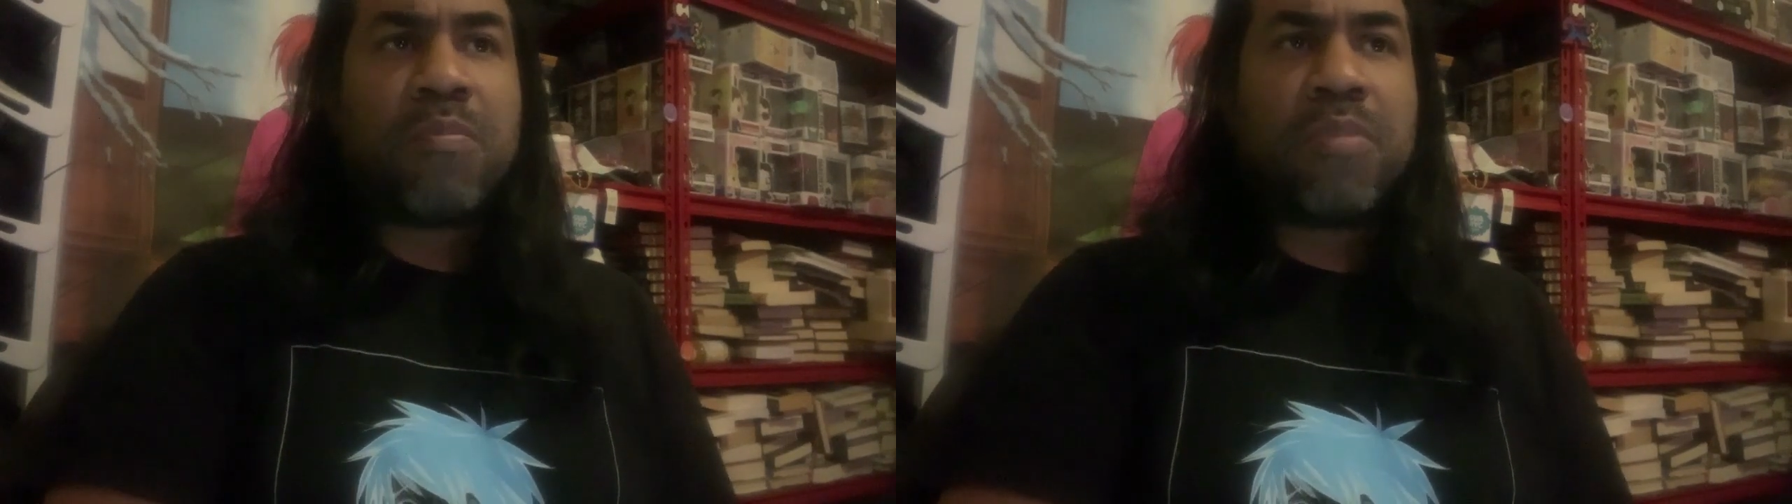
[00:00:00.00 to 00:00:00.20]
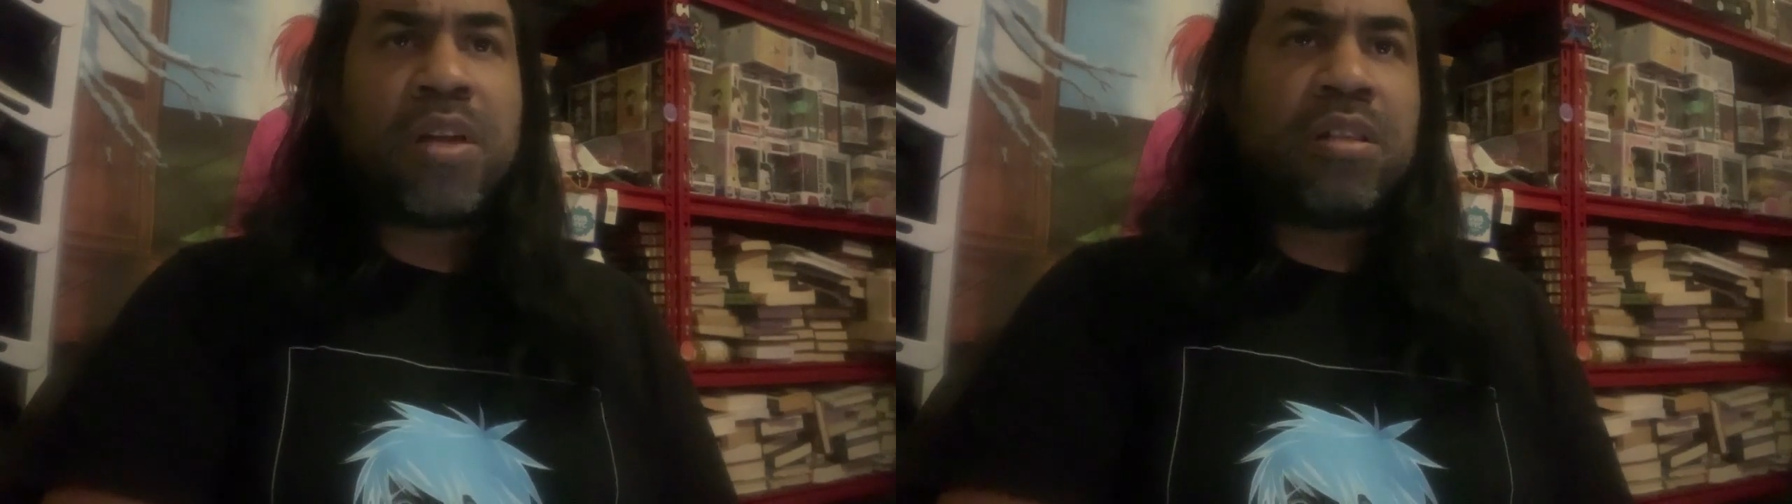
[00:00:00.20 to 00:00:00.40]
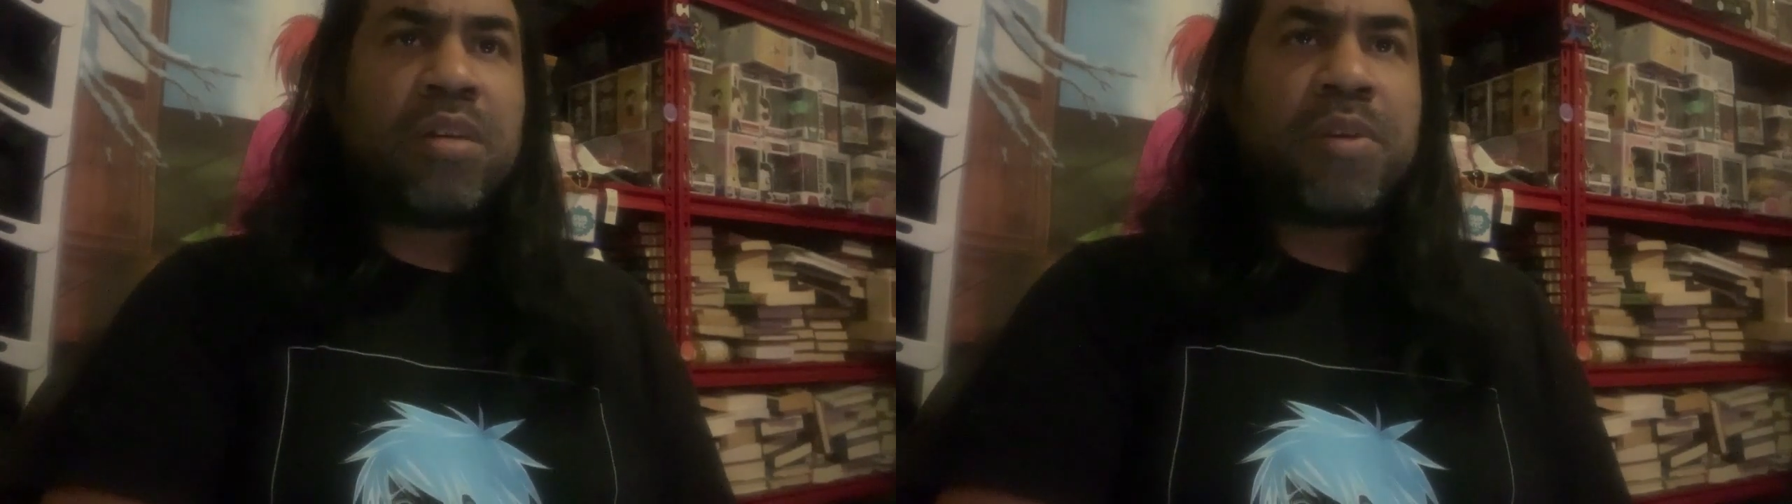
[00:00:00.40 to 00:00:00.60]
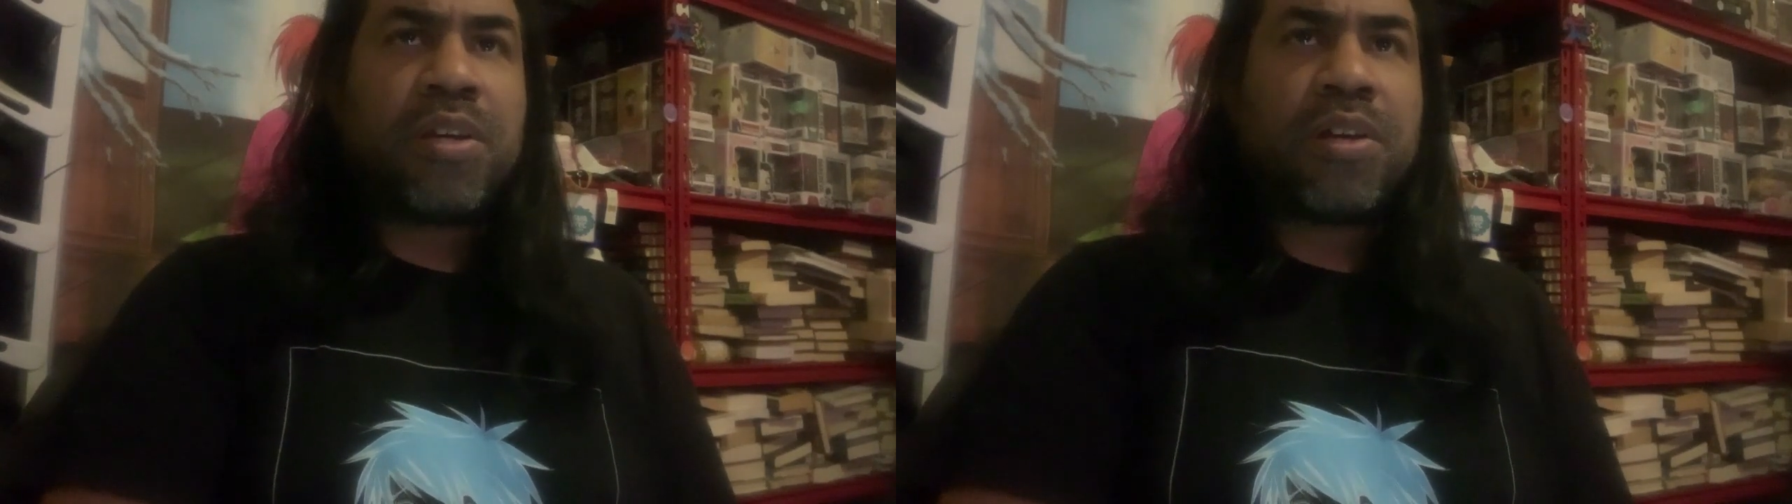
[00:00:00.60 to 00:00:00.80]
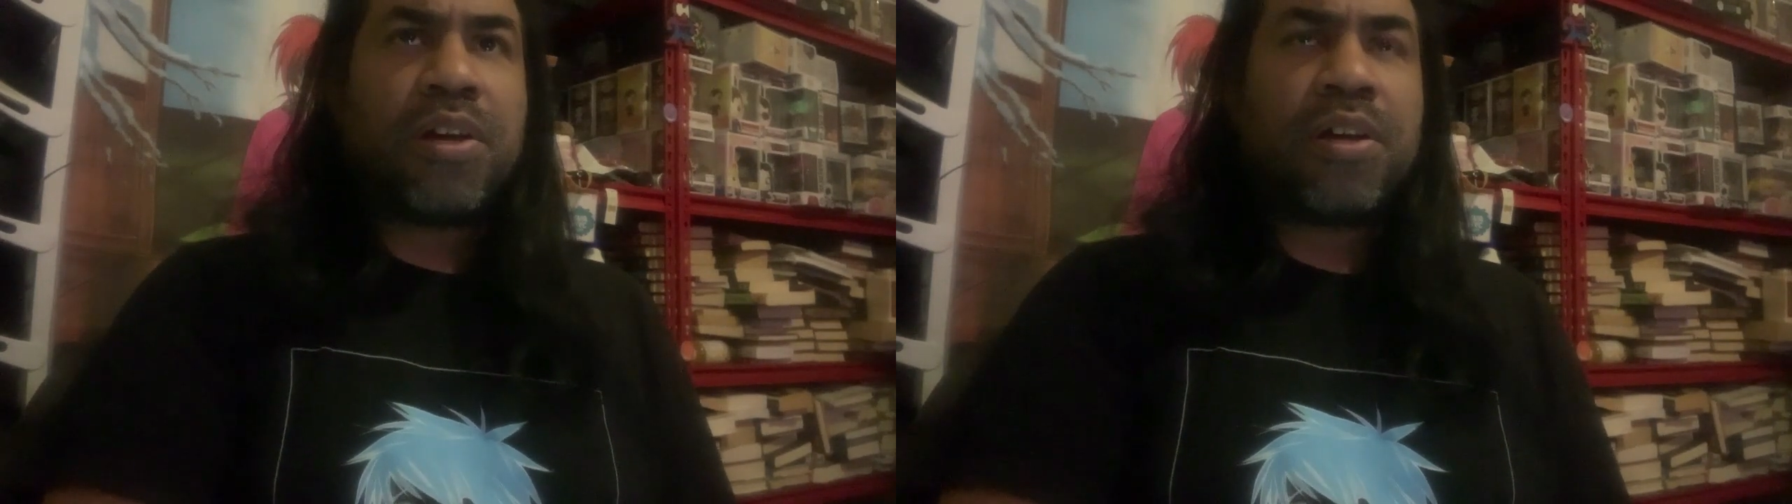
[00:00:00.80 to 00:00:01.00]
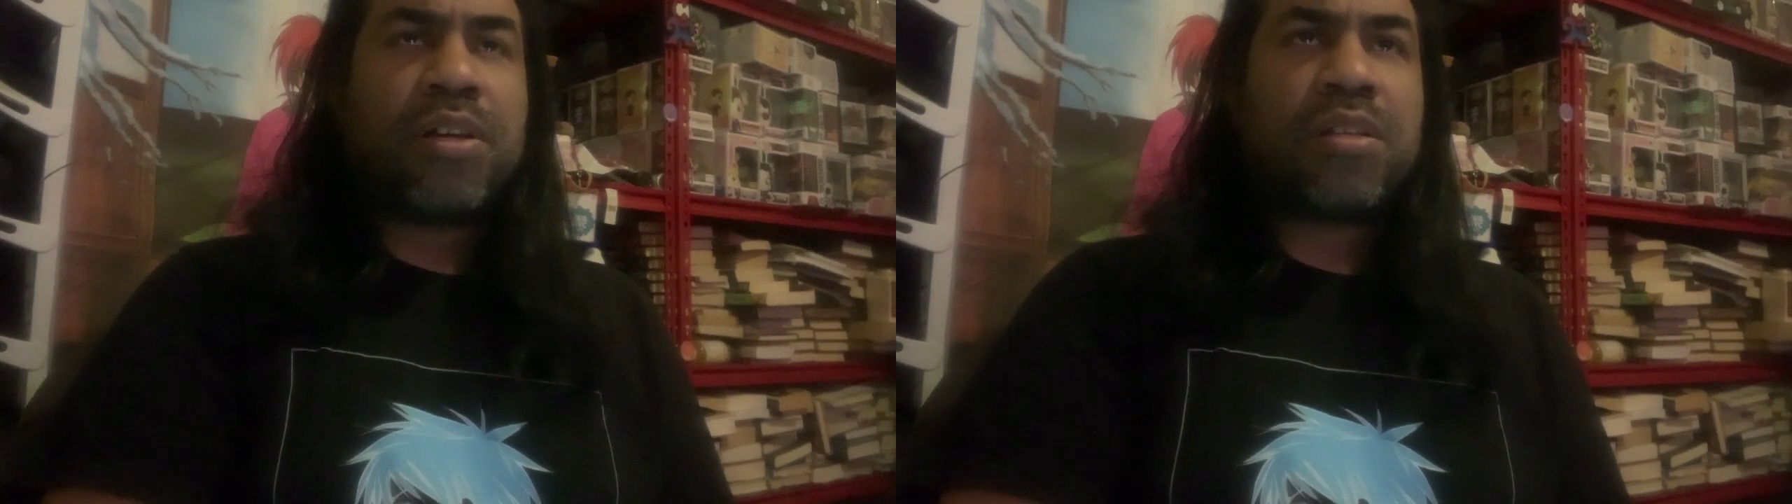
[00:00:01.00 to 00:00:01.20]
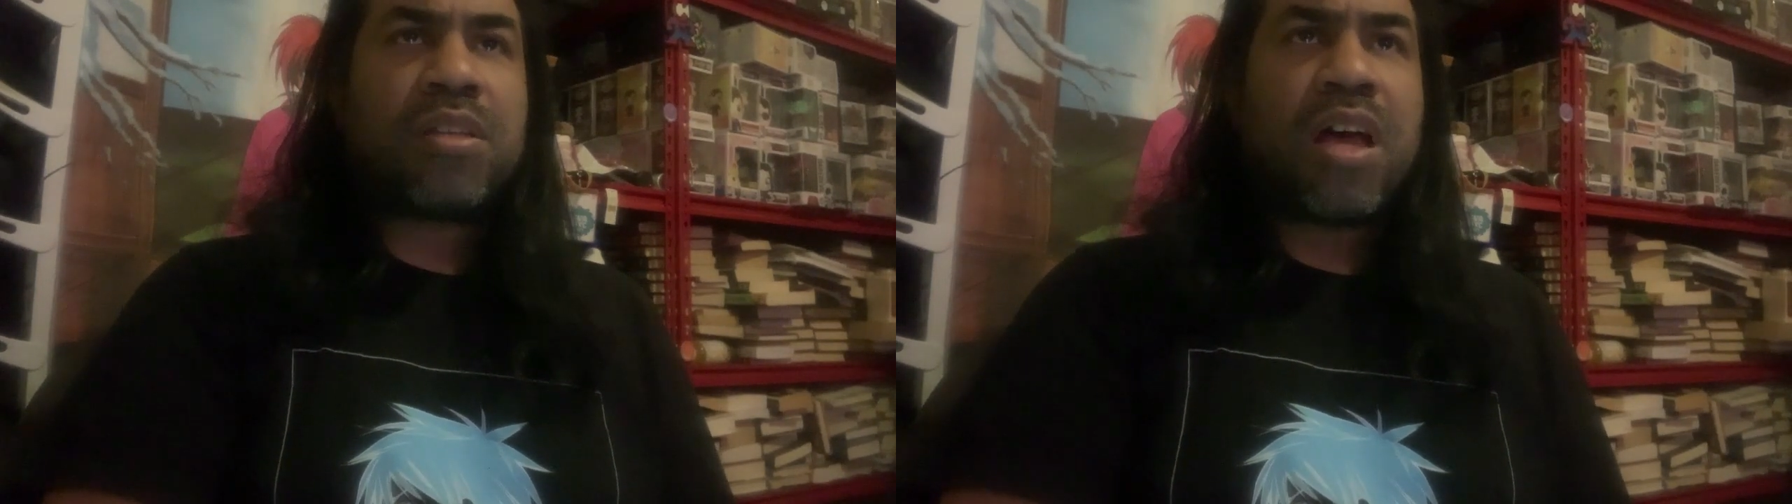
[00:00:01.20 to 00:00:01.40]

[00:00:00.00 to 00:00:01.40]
mainly because